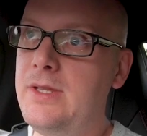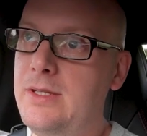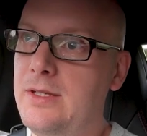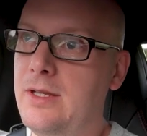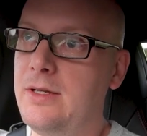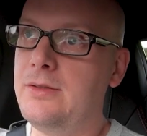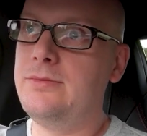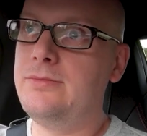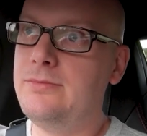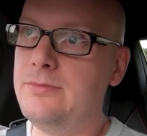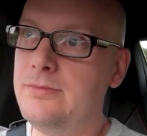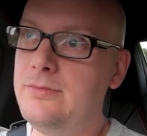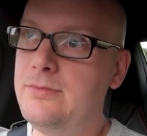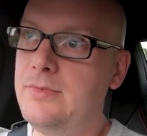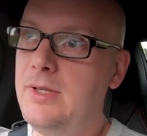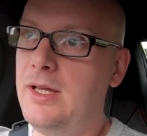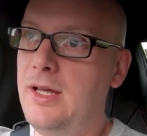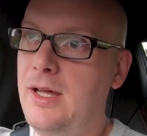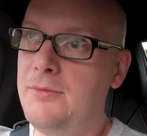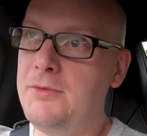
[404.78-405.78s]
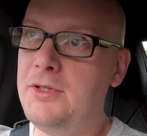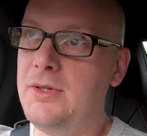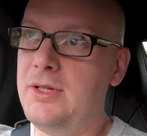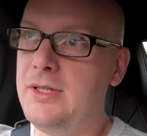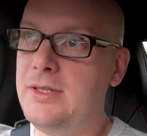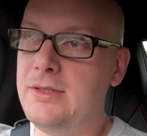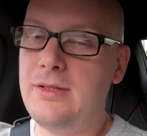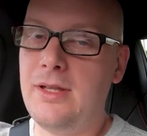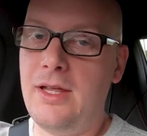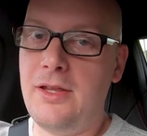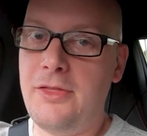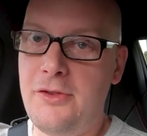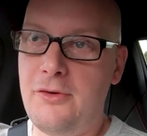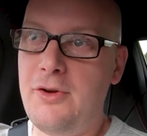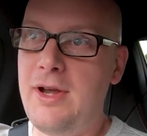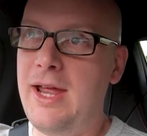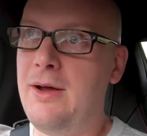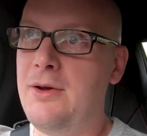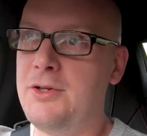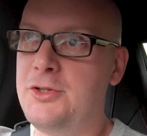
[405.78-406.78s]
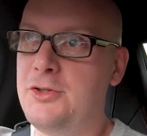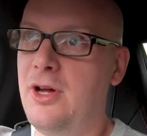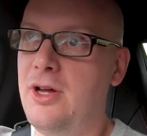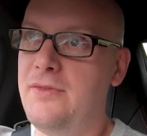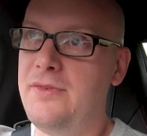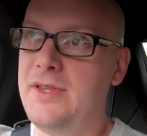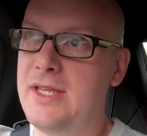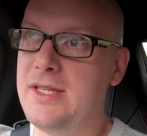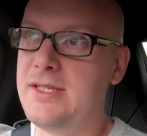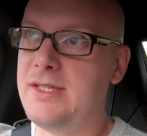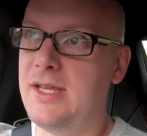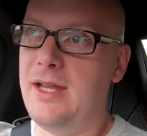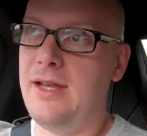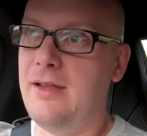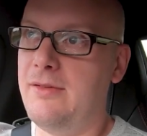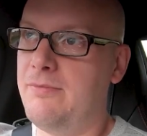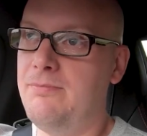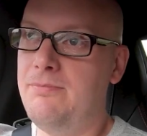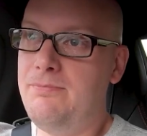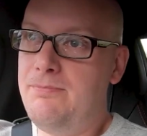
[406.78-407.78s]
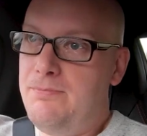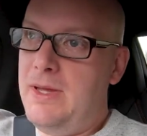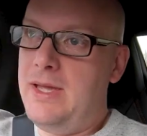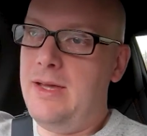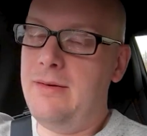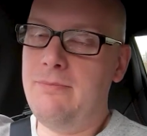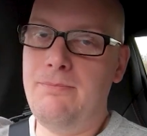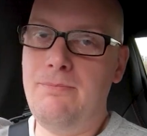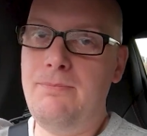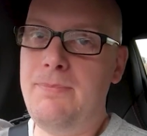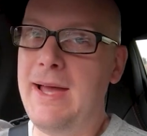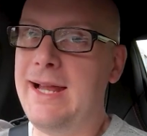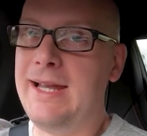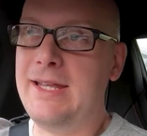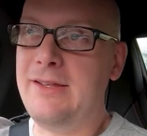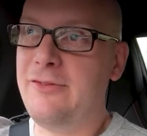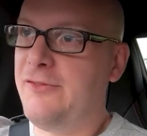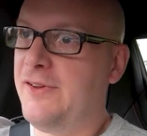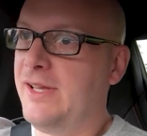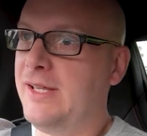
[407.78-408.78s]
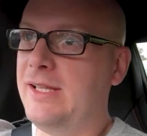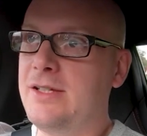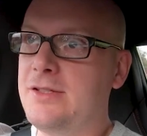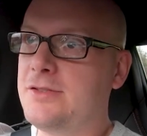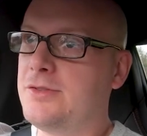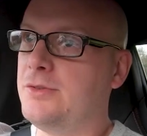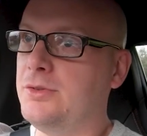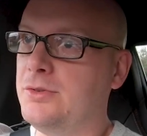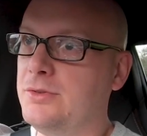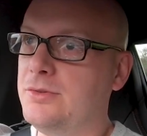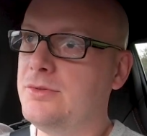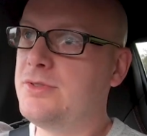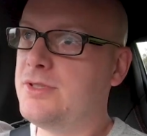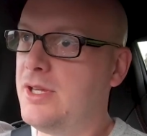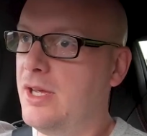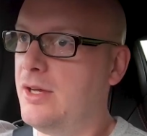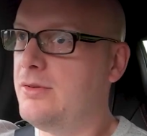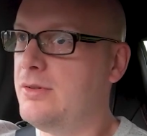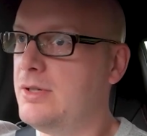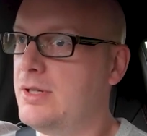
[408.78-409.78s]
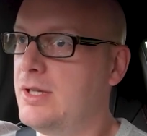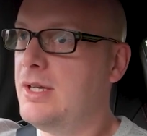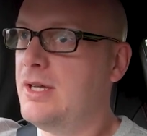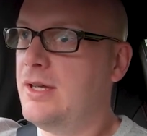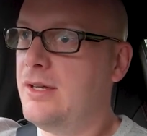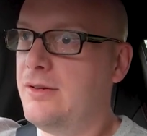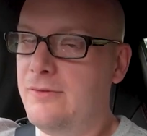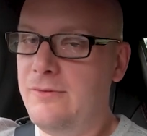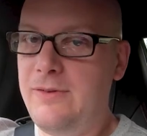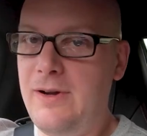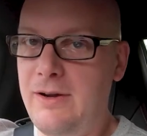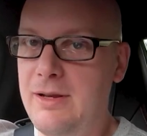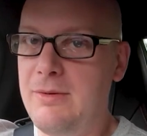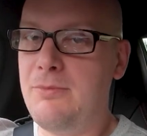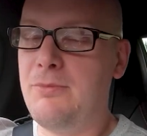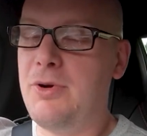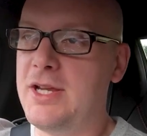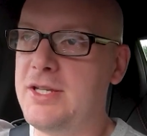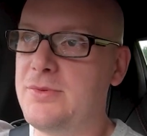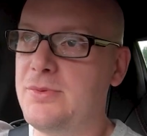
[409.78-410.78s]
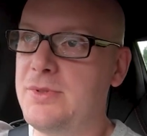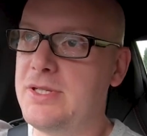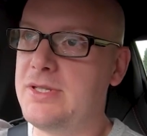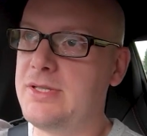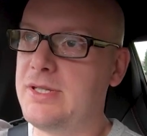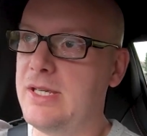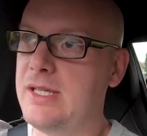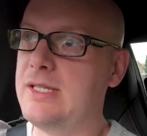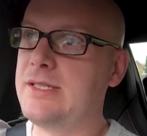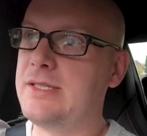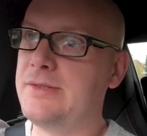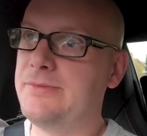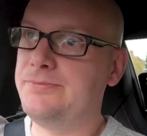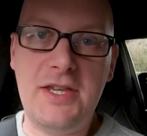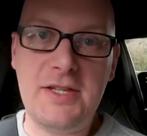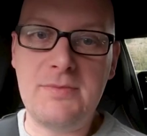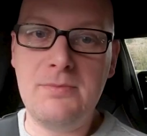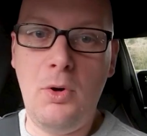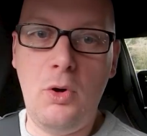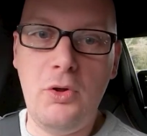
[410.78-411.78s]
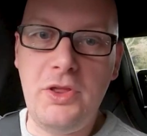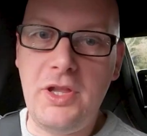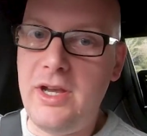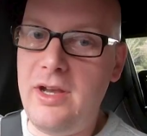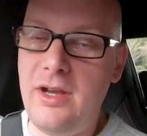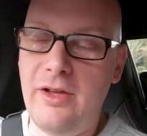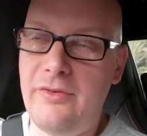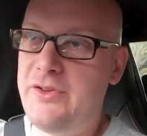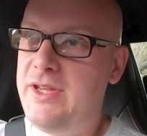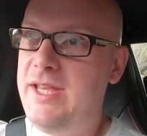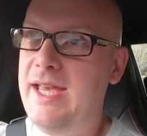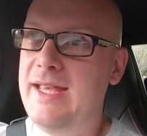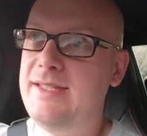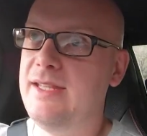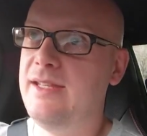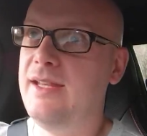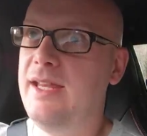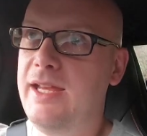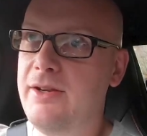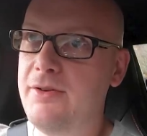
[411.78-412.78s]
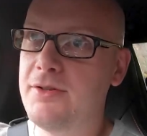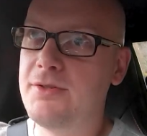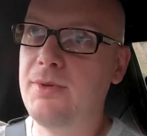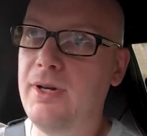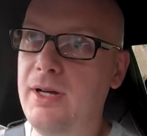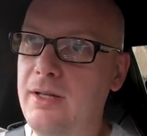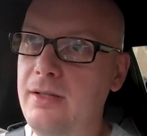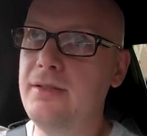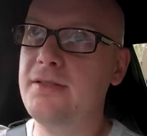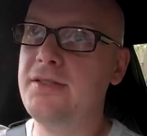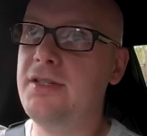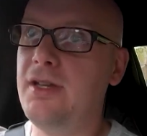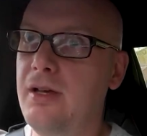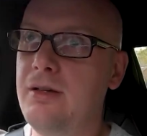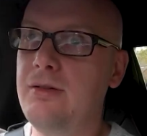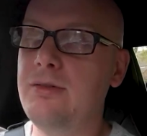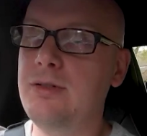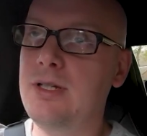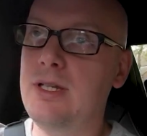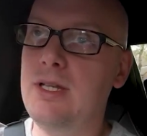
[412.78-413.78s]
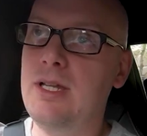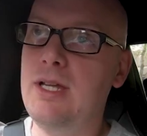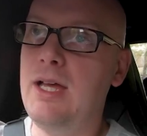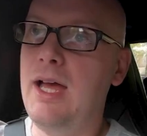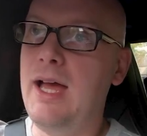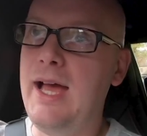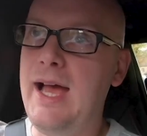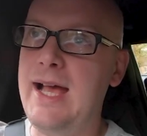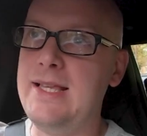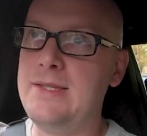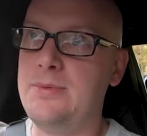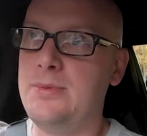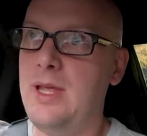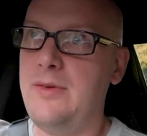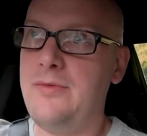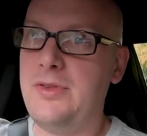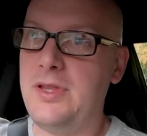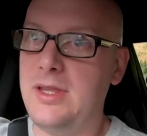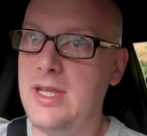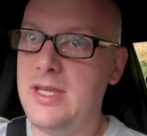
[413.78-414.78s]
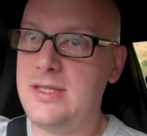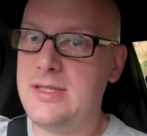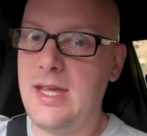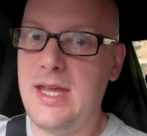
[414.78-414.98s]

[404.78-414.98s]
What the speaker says: You know, I'm doing a 3-hour drive in this and I barely feel it at all. So very impressed with the seats. There's more than enough kit in here as well. So as with everything these